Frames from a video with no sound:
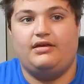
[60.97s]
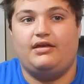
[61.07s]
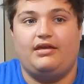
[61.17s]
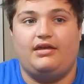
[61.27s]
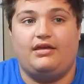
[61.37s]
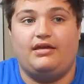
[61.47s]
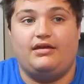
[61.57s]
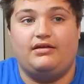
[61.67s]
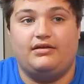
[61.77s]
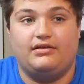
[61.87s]

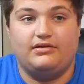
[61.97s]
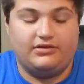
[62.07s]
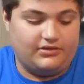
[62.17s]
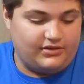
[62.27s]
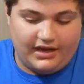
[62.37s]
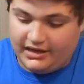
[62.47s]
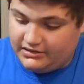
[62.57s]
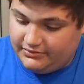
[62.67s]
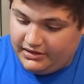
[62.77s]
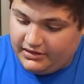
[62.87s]
and it
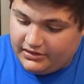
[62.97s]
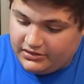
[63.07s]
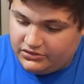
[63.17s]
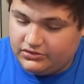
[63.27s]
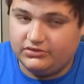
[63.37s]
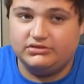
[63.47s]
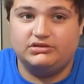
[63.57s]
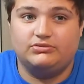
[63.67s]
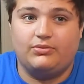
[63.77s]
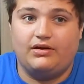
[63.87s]
has media controls
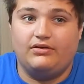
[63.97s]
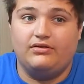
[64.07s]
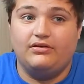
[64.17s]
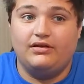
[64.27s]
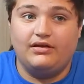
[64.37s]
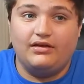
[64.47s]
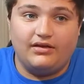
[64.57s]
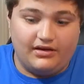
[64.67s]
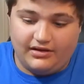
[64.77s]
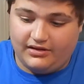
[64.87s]
as well.
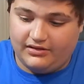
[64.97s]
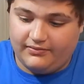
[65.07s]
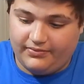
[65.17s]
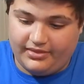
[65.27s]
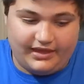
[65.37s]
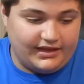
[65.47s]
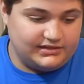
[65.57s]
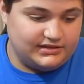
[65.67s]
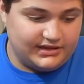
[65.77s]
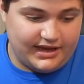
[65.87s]

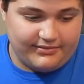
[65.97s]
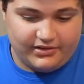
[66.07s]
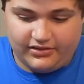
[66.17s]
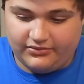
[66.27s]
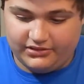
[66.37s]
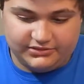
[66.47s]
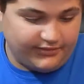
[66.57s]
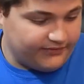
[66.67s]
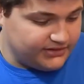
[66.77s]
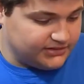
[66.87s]
That's the game mode, which
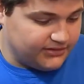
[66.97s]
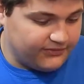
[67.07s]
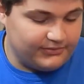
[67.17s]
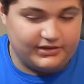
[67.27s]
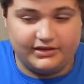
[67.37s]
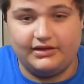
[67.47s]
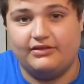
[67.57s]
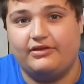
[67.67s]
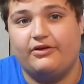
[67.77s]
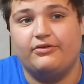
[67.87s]
prevents you from
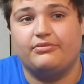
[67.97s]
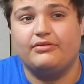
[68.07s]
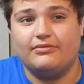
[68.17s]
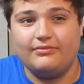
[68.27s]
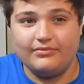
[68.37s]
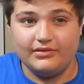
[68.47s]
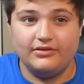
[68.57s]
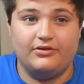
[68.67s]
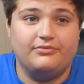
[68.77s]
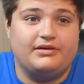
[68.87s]
clicking the
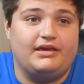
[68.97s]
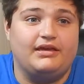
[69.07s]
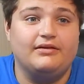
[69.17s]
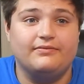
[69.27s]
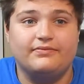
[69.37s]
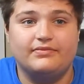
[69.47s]
home key,